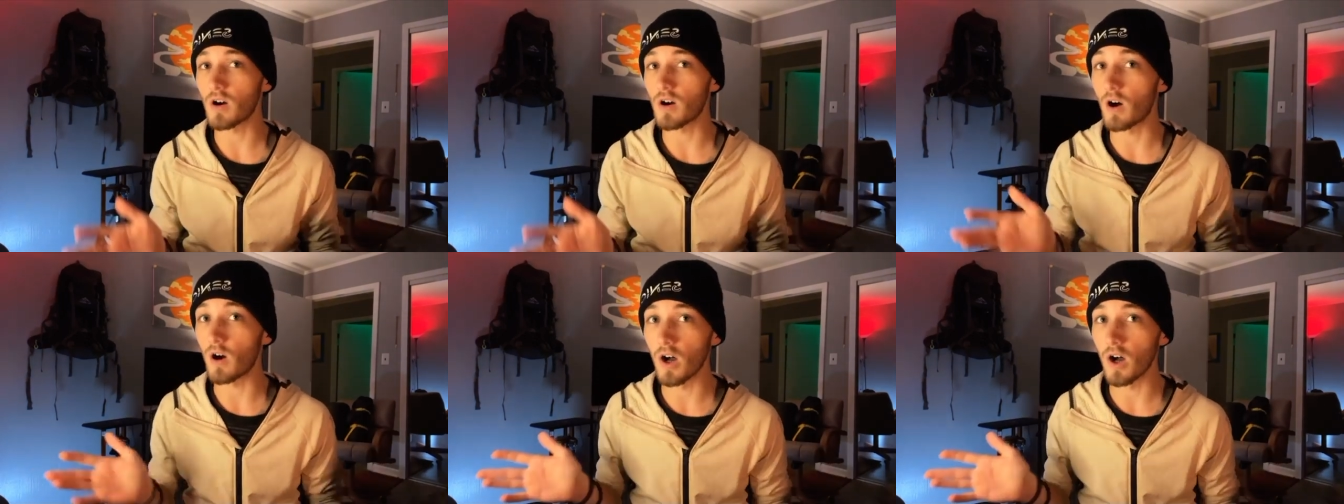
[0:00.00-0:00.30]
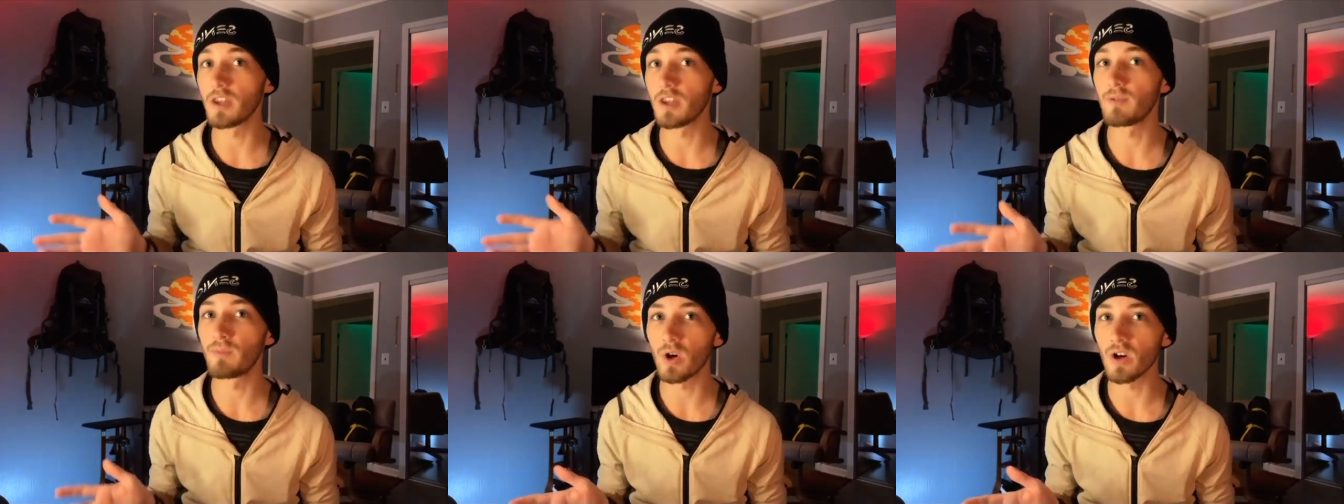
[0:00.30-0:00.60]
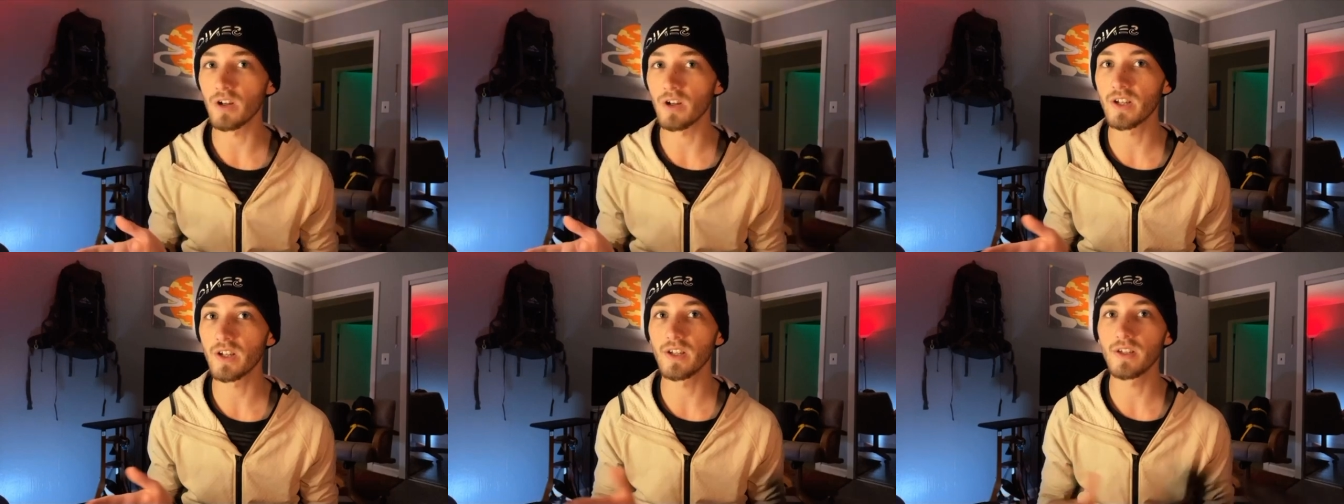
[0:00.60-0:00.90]
on the
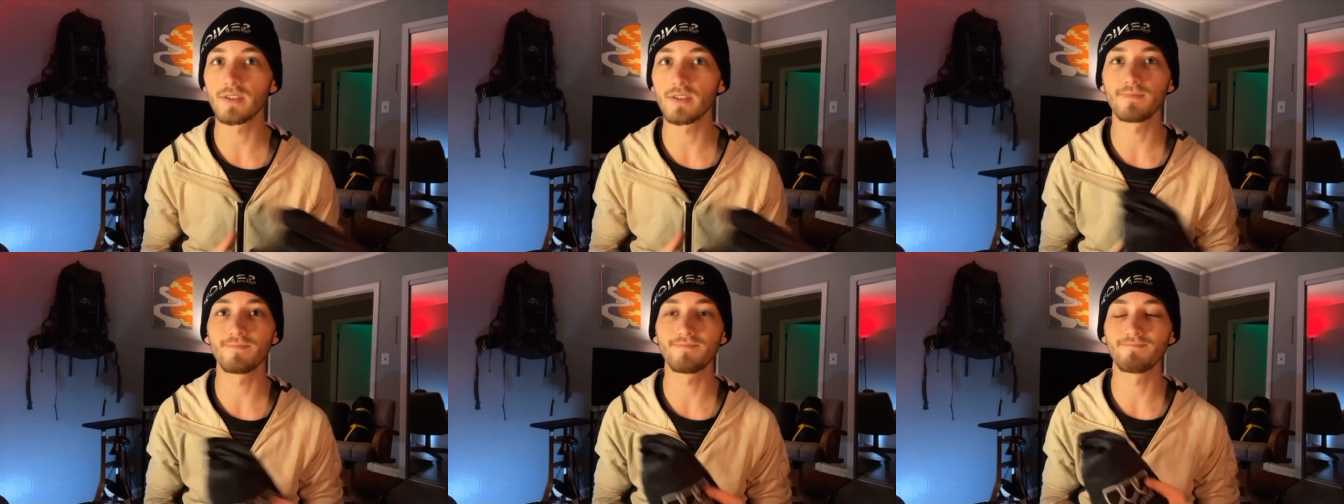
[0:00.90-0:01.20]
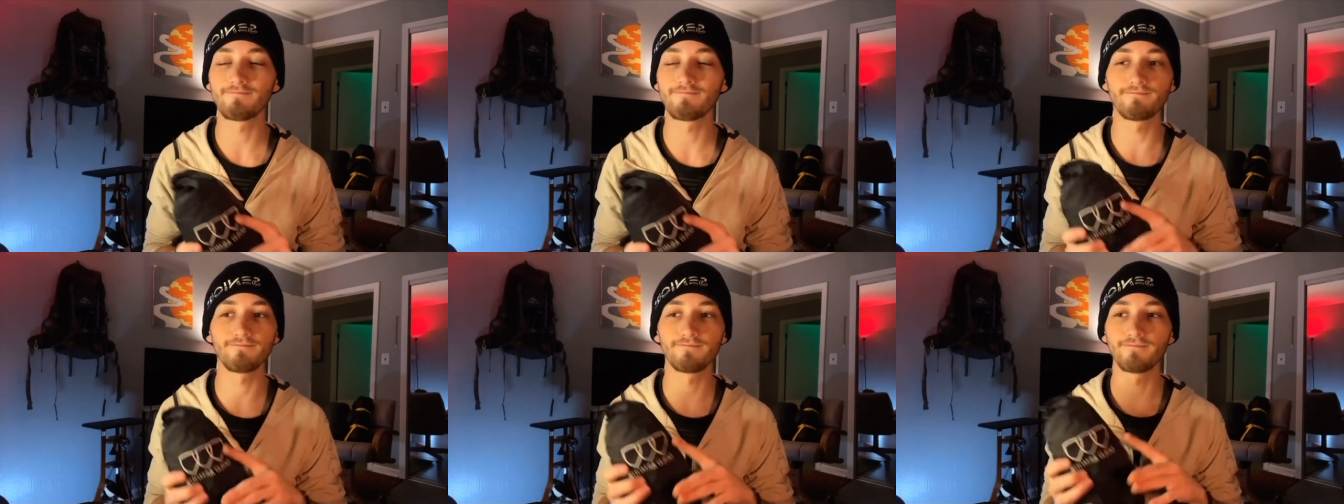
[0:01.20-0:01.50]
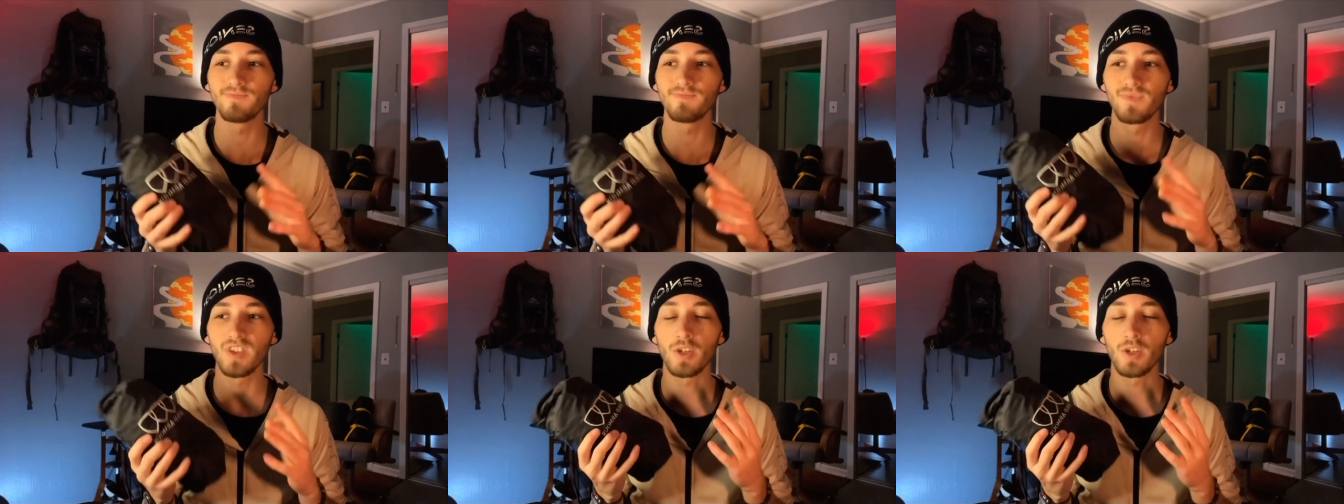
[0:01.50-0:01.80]
market,
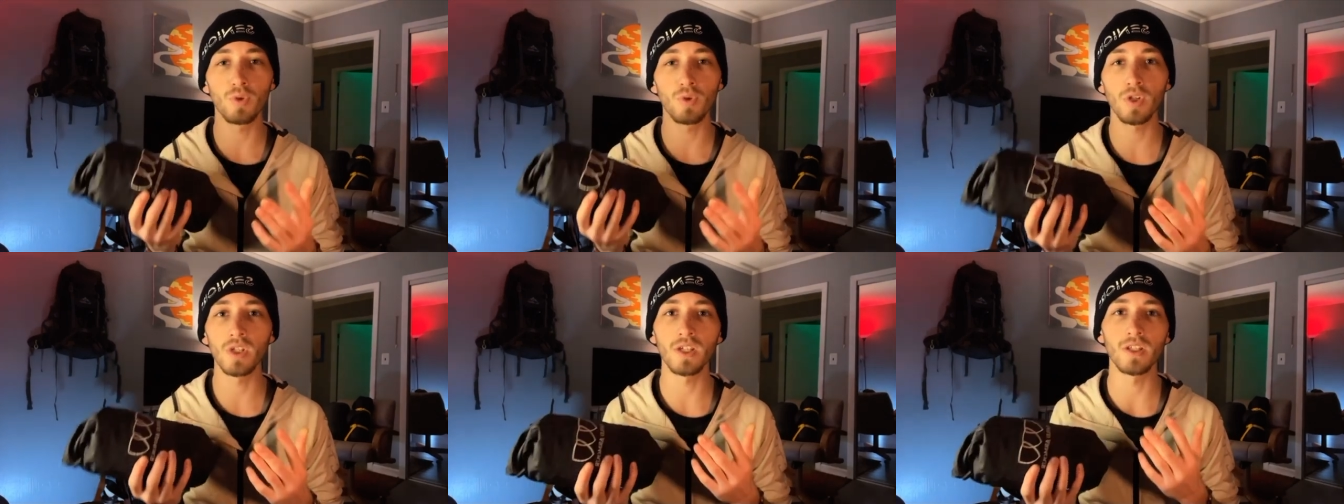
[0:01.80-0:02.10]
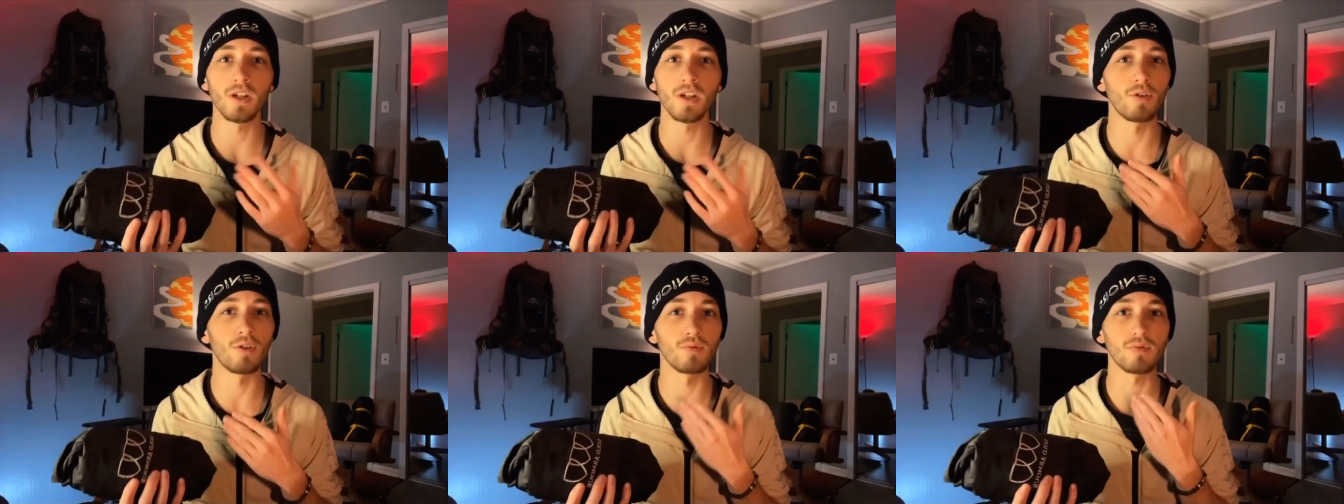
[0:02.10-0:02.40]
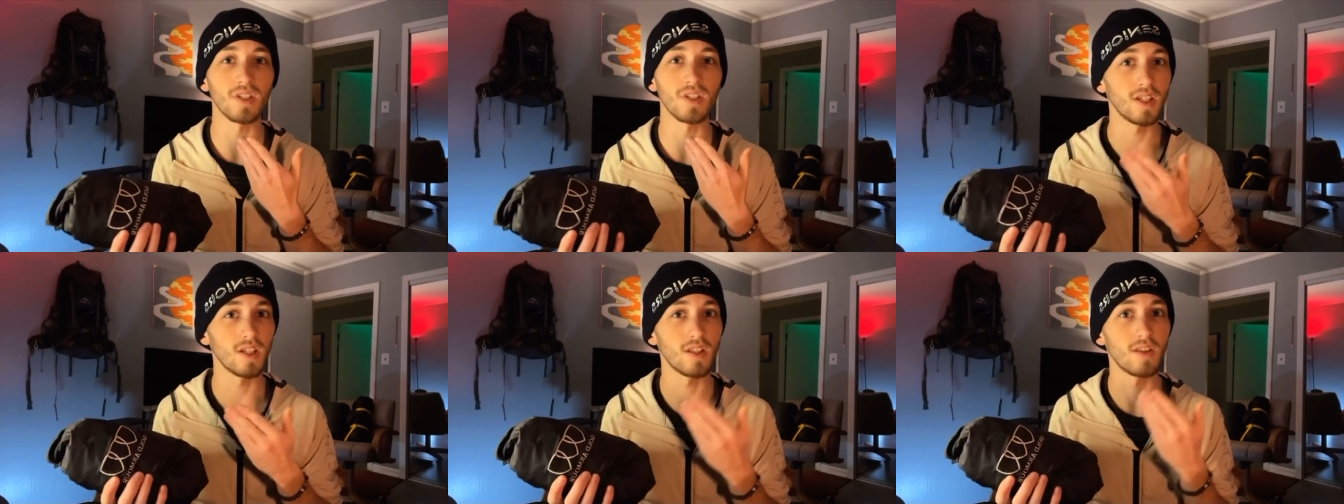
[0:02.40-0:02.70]
you really don't
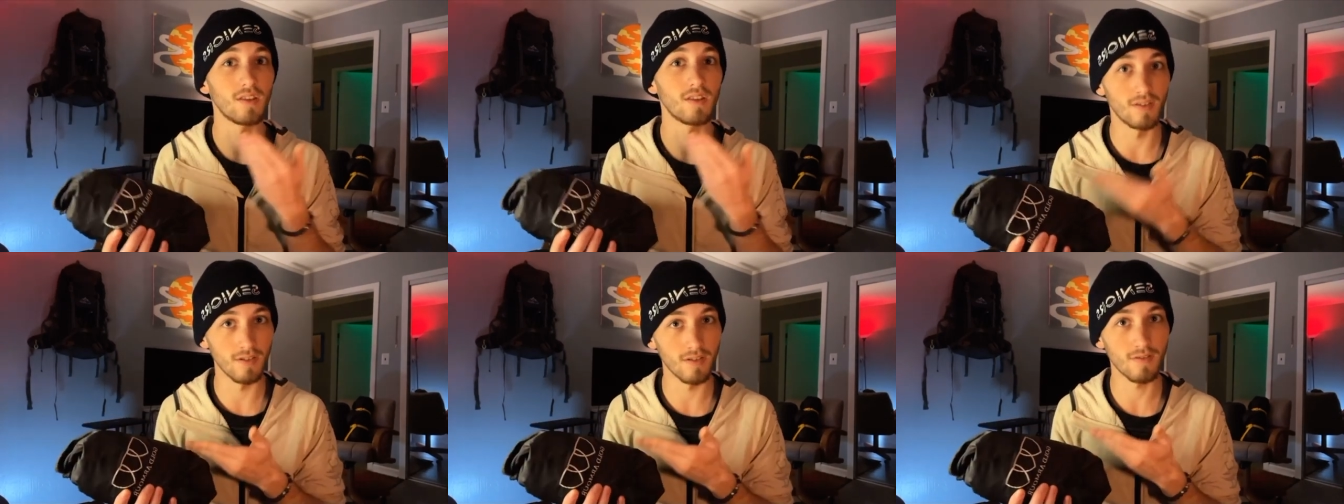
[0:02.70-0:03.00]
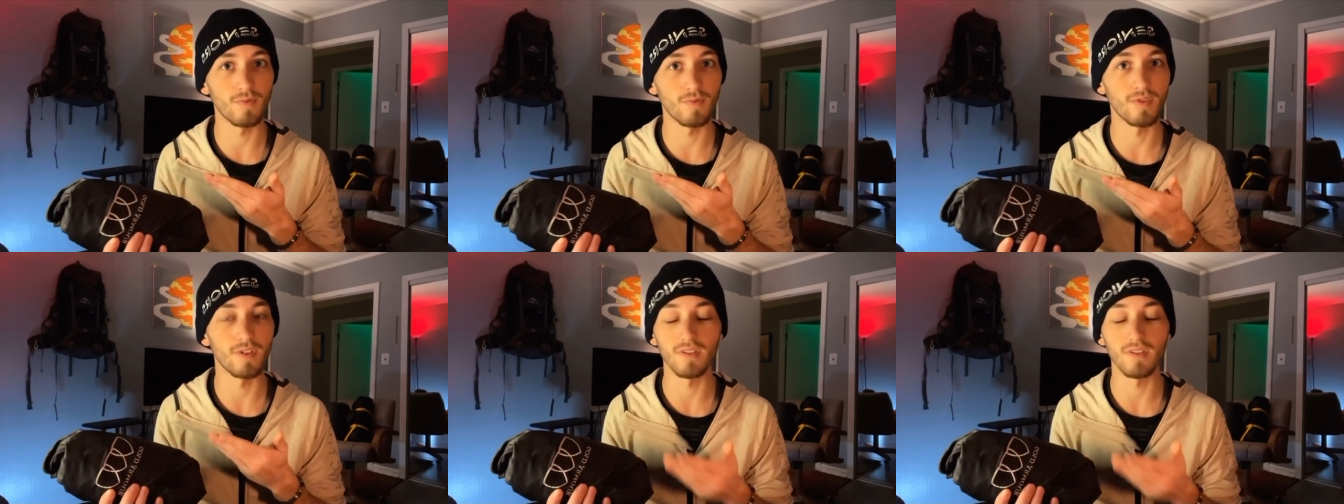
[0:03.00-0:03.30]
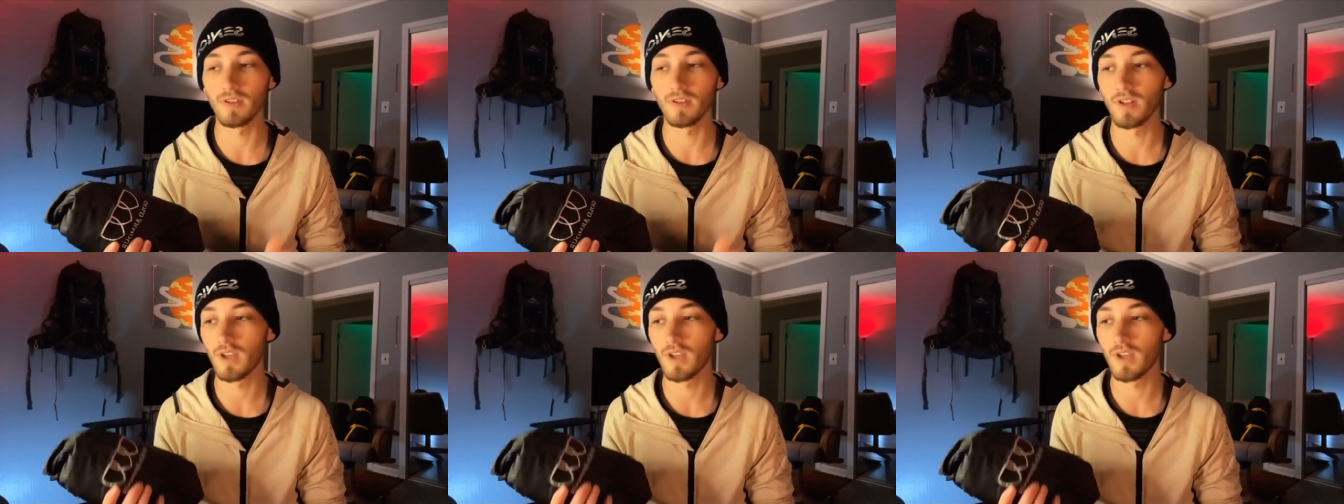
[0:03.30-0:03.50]
need this one.